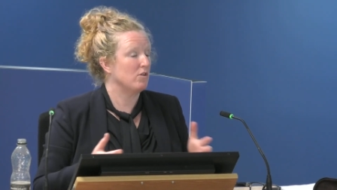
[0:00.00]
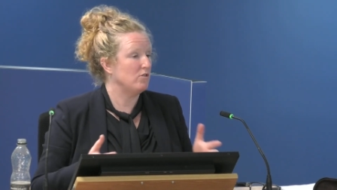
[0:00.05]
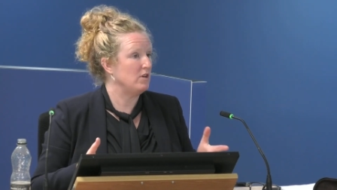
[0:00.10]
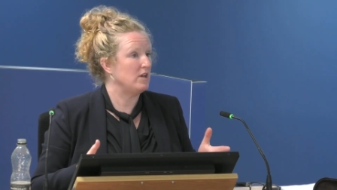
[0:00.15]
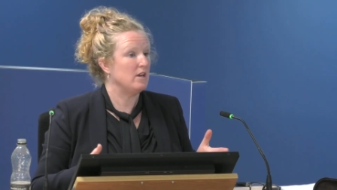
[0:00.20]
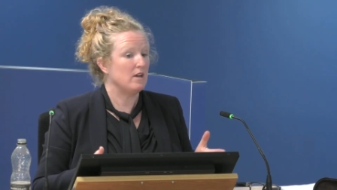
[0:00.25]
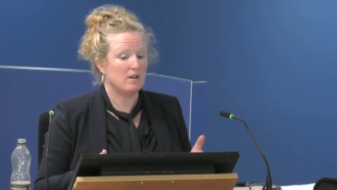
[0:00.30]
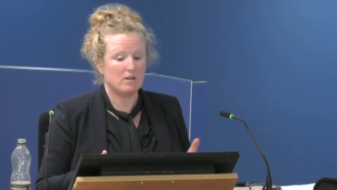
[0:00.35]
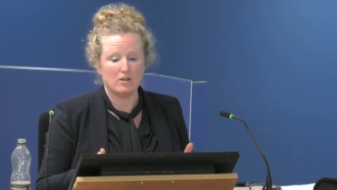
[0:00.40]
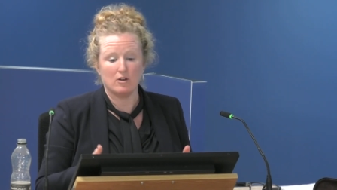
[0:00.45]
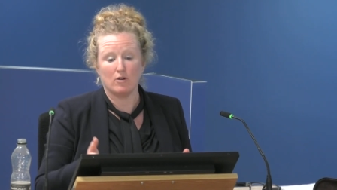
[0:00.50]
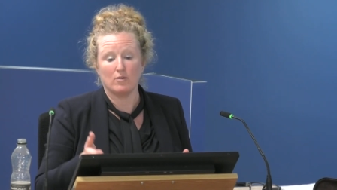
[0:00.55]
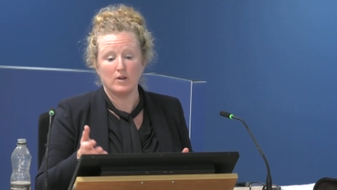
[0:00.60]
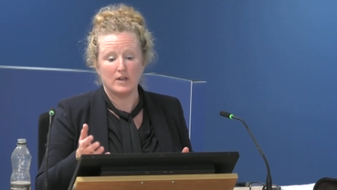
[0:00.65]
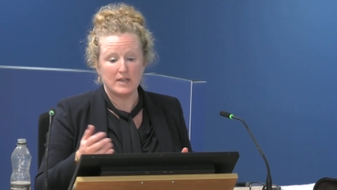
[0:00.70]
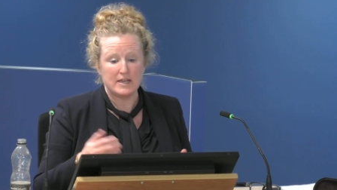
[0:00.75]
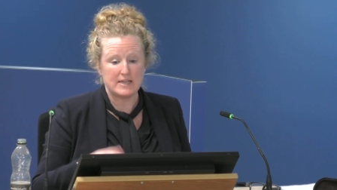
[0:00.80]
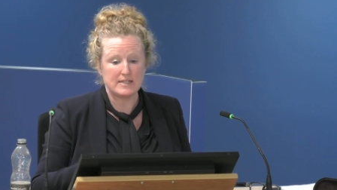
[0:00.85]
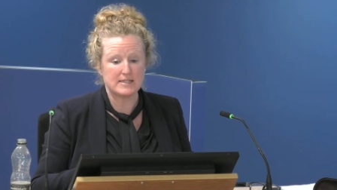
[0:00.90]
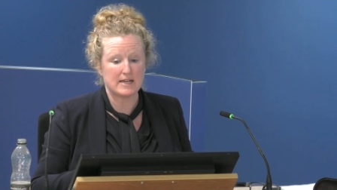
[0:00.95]

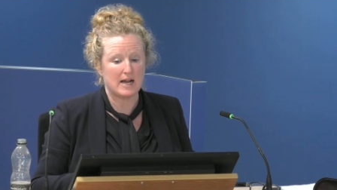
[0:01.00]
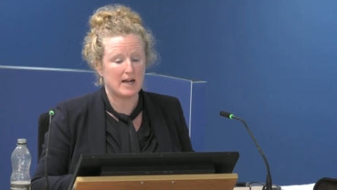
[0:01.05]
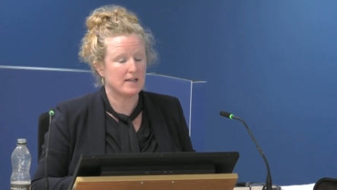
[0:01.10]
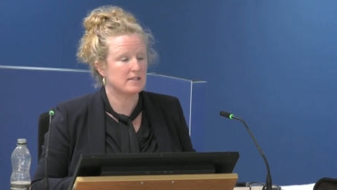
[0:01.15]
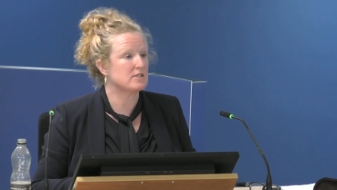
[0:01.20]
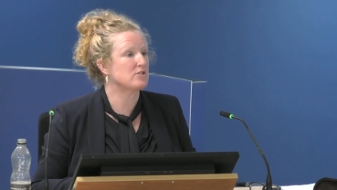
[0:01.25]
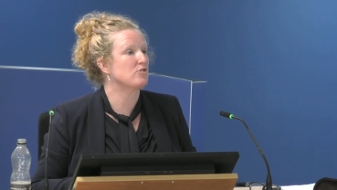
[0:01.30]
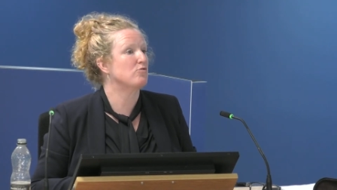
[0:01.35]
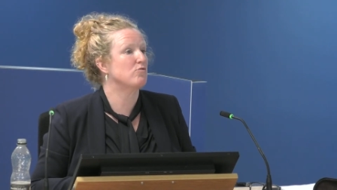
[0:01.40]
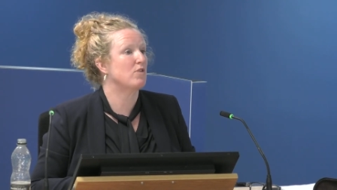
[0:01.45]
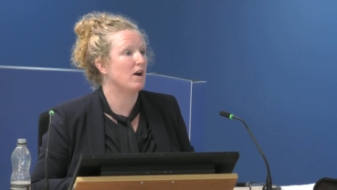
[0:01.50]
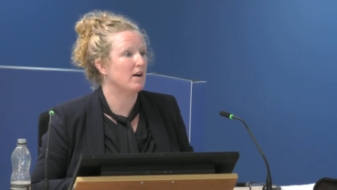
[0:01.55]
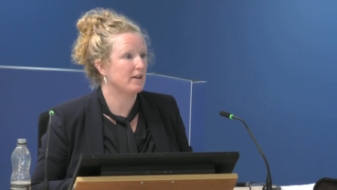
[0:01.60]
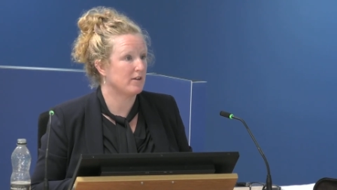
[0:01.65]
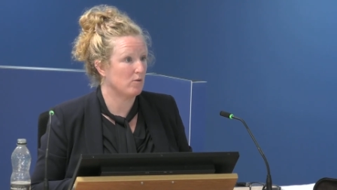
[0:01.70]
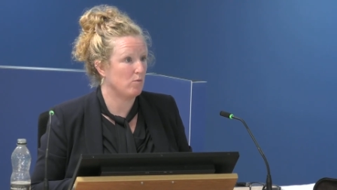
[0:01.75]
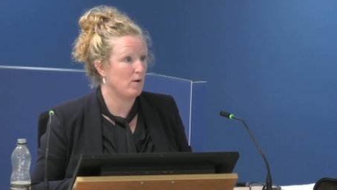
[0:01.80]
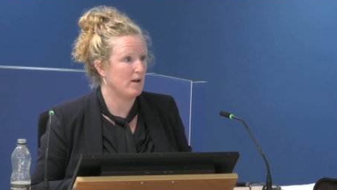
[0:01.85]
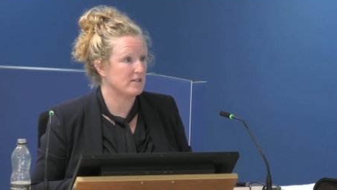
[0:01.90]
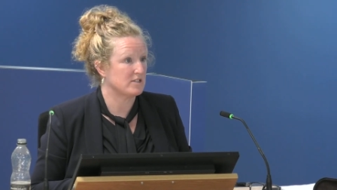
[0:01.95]
he's asked the
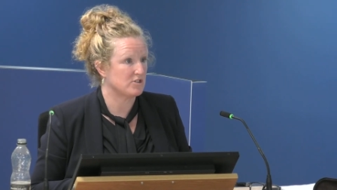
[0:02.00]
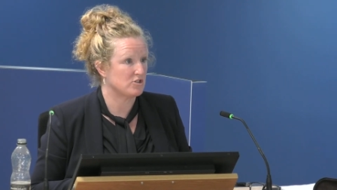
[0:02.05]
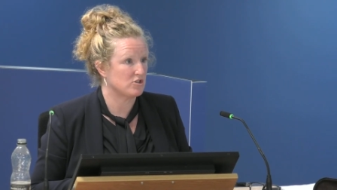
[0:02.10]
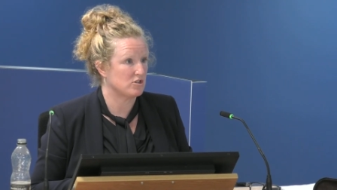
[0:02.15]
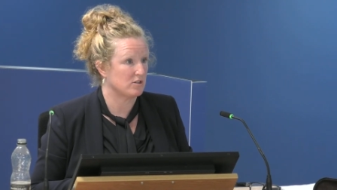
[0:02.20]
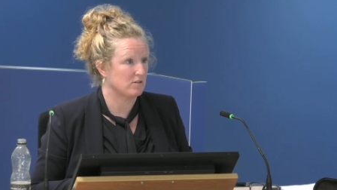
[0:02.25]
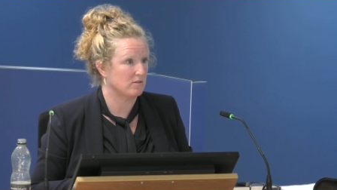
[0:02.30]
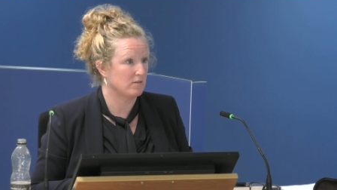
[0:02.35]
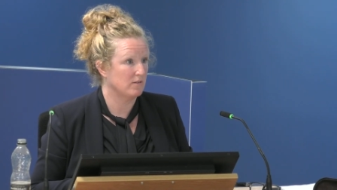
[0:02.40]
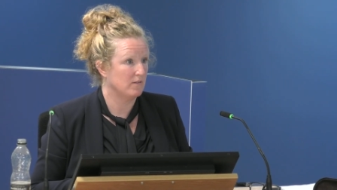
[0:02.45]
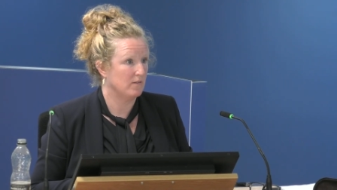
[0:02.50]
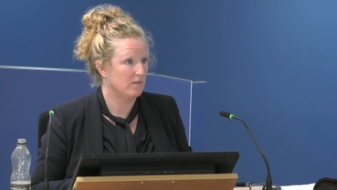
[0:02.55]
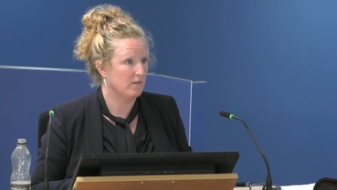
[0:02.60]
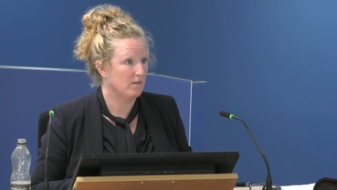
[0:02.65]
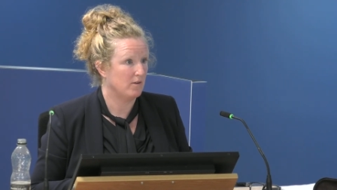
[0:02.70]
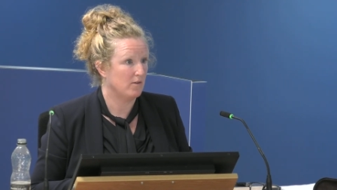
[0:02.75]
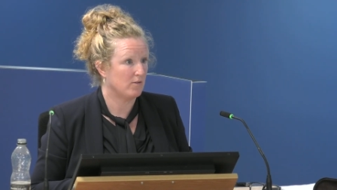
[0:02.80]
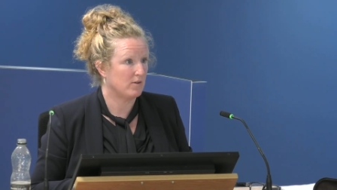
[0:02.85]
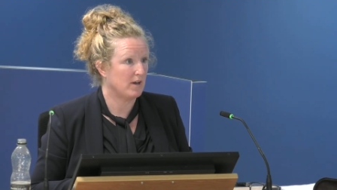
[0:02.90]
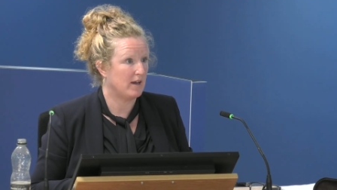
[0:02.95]
right question,
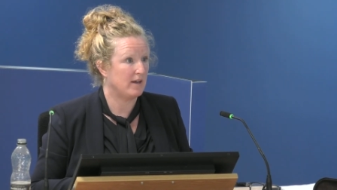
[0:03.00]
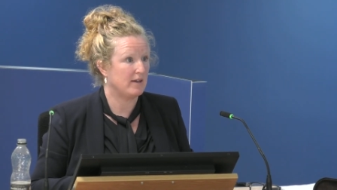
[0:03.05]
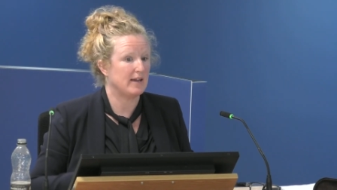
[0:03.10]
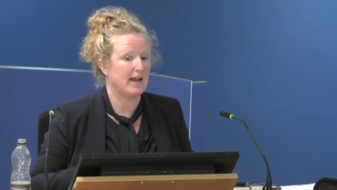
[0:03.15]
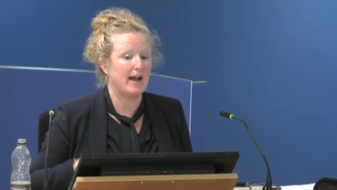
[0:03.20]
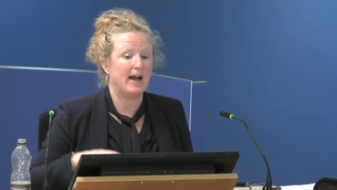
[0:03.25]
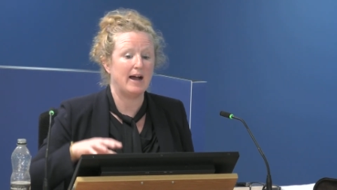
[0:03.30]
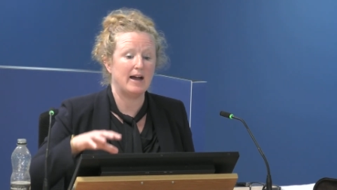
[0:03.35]
okay?